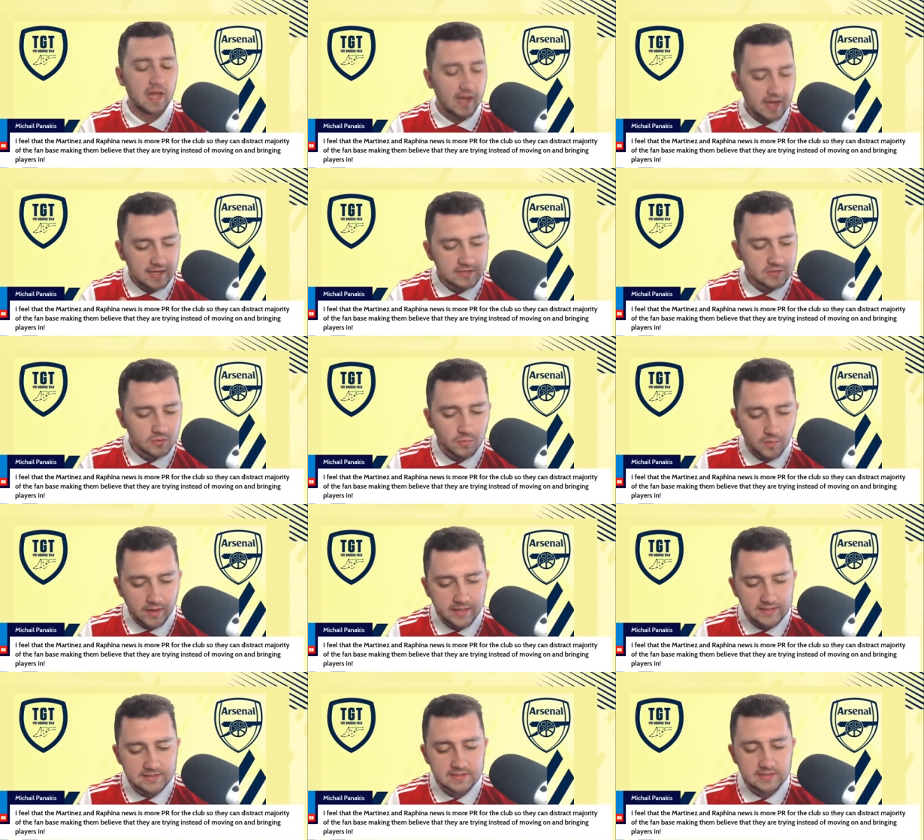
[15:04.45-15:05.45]
As
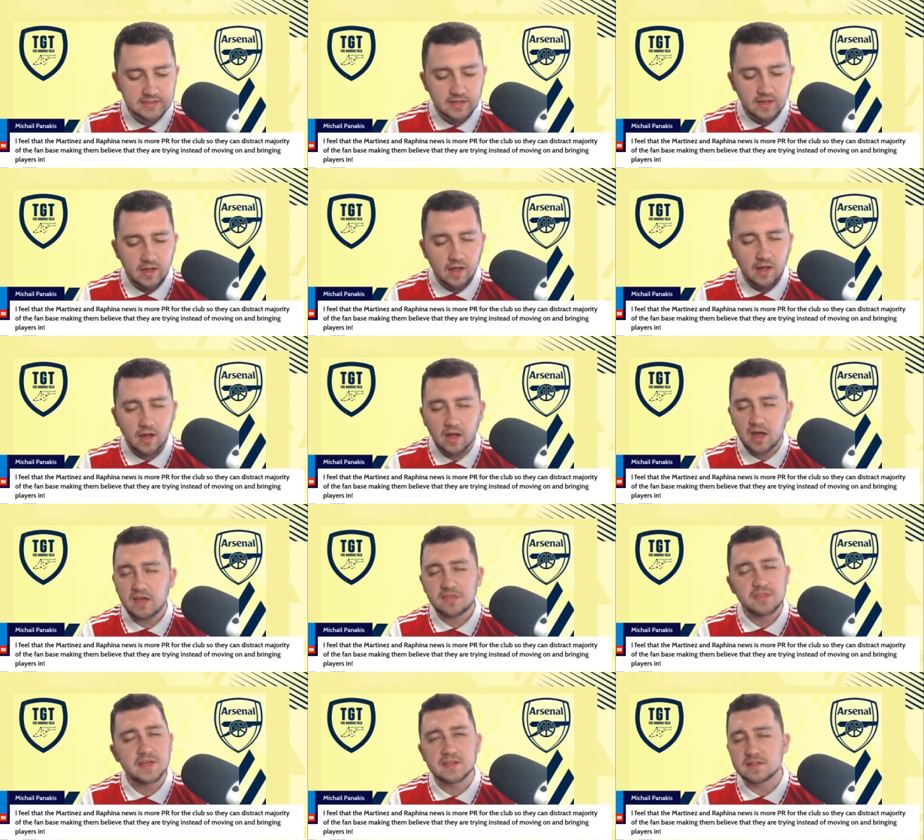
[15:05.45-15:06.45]
always, I
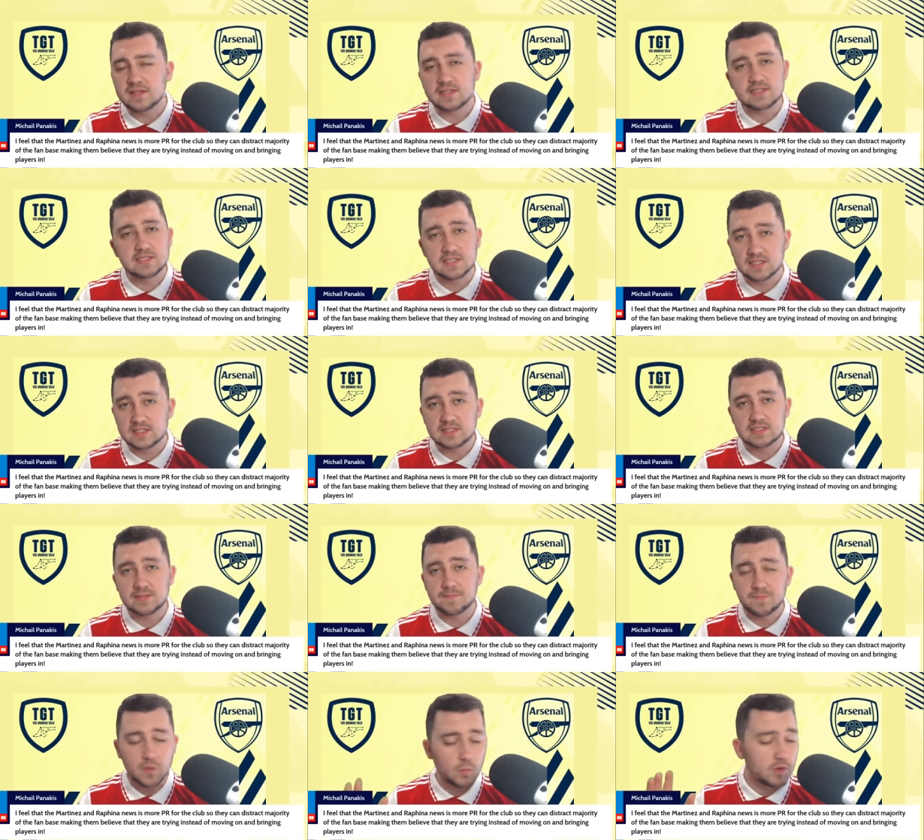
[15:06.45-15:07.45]
think this is,
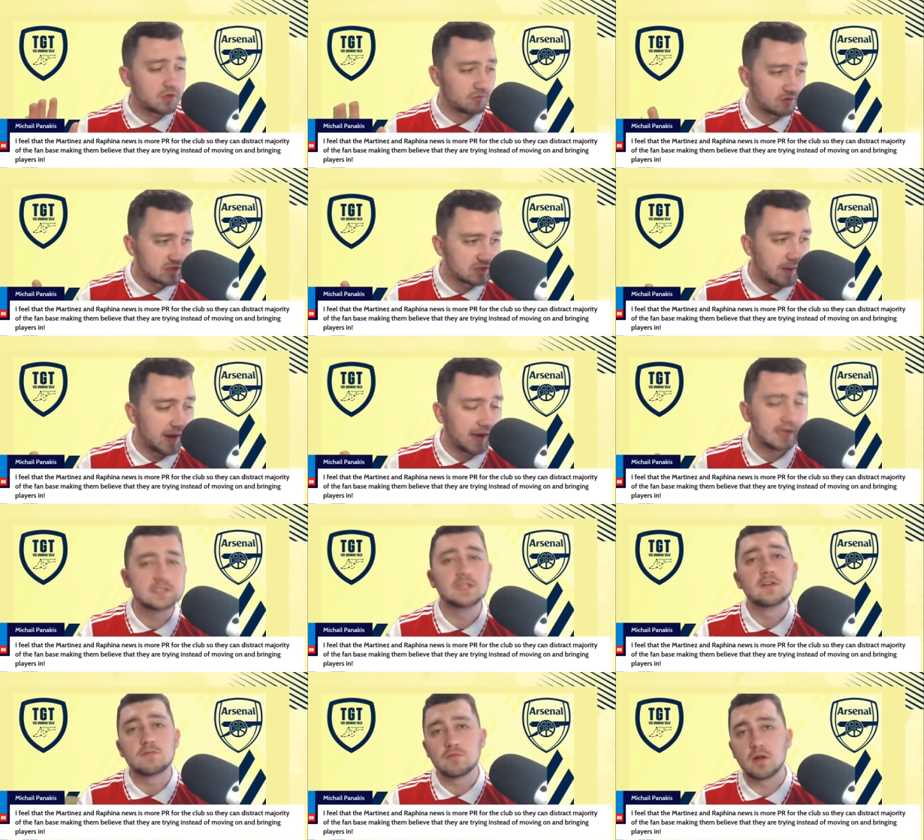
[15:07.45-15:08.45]
with respect,
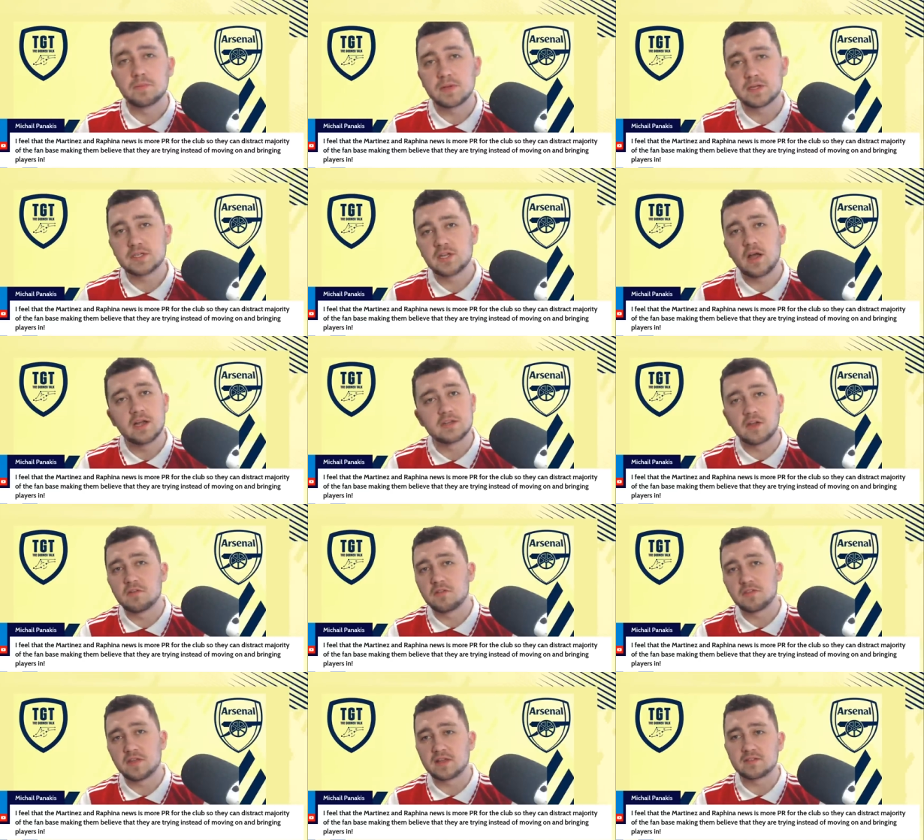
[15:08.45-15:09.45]
rubbish. I
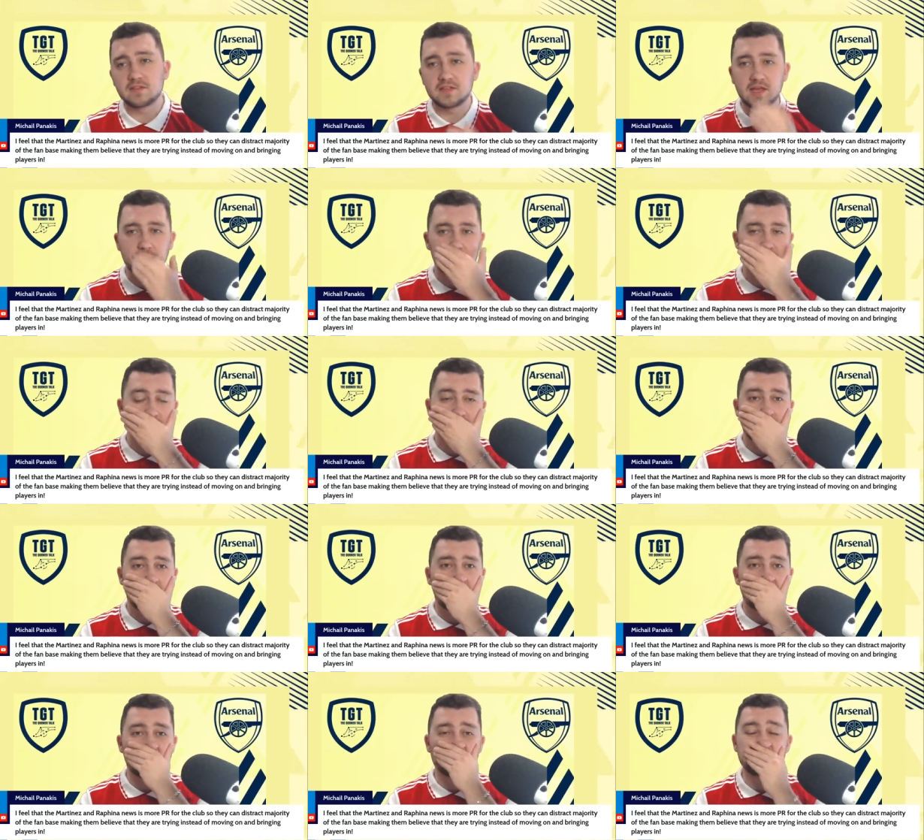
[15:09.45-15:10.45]
don't think that there is
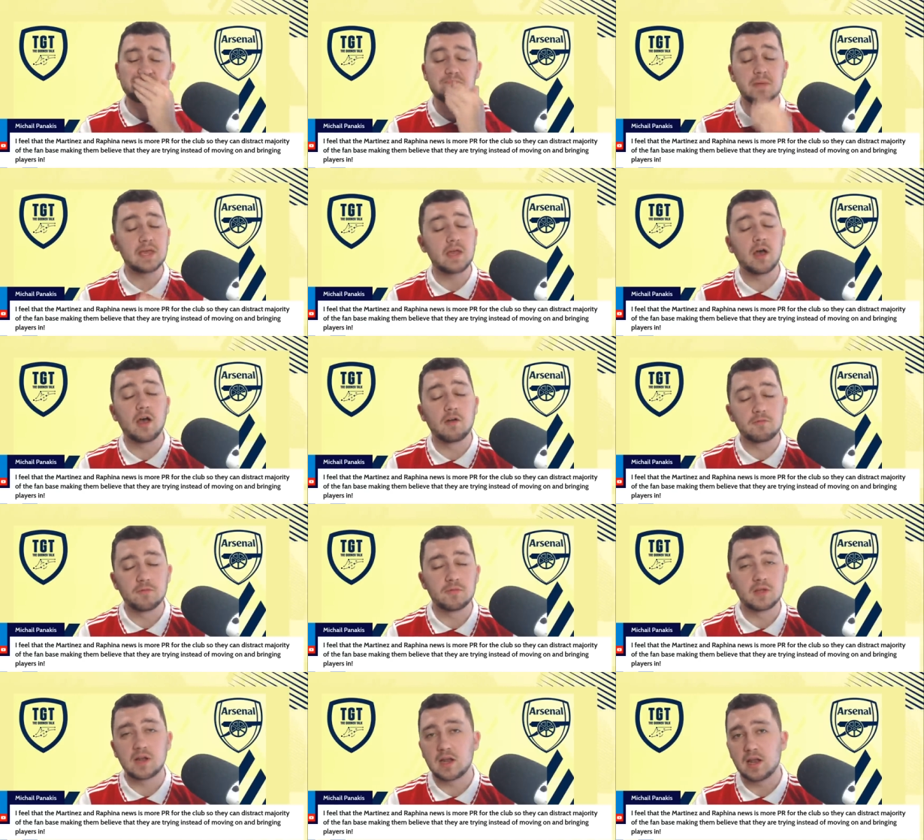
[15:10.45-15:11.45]
um, PR from
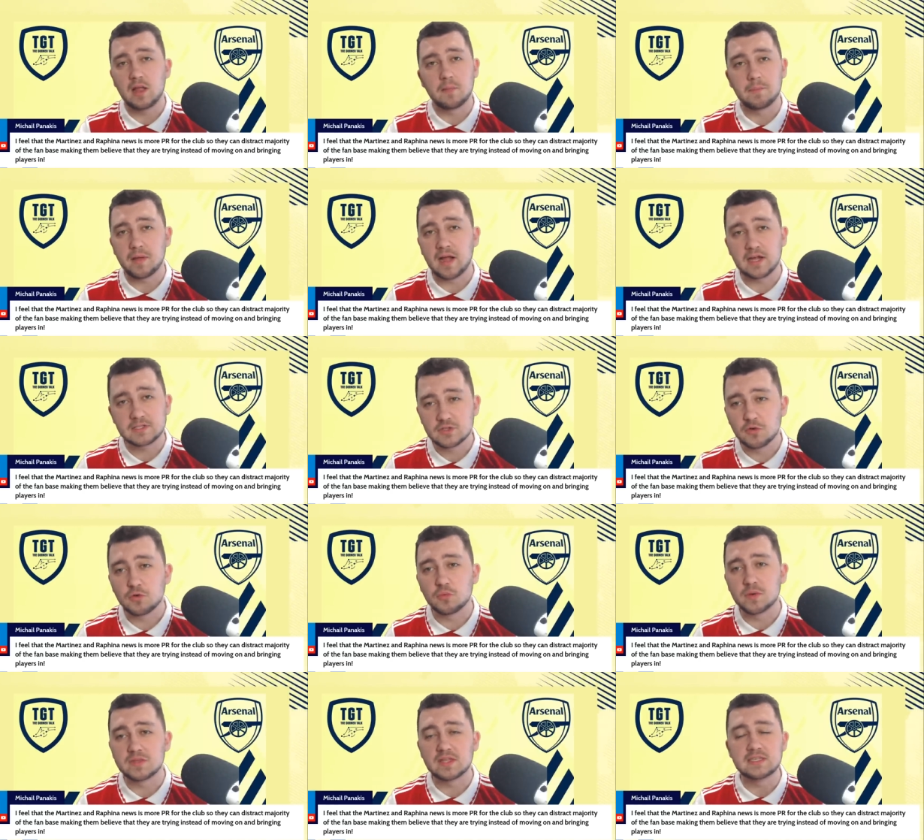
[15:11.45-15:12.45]
the club at
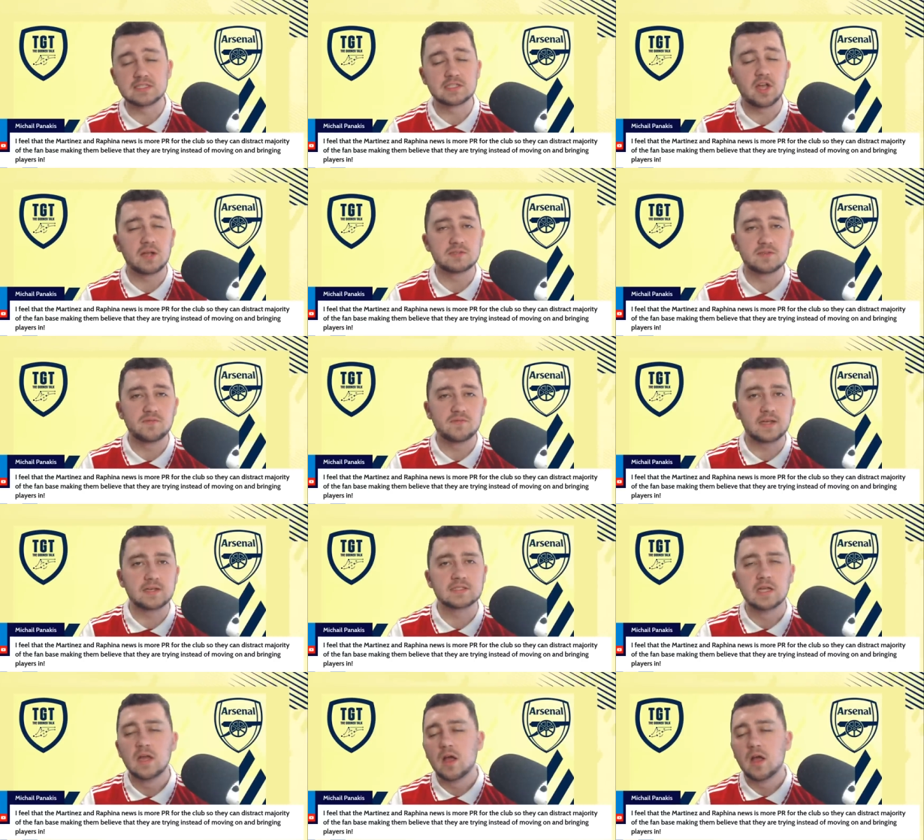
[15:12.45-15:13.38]
all with these types of links.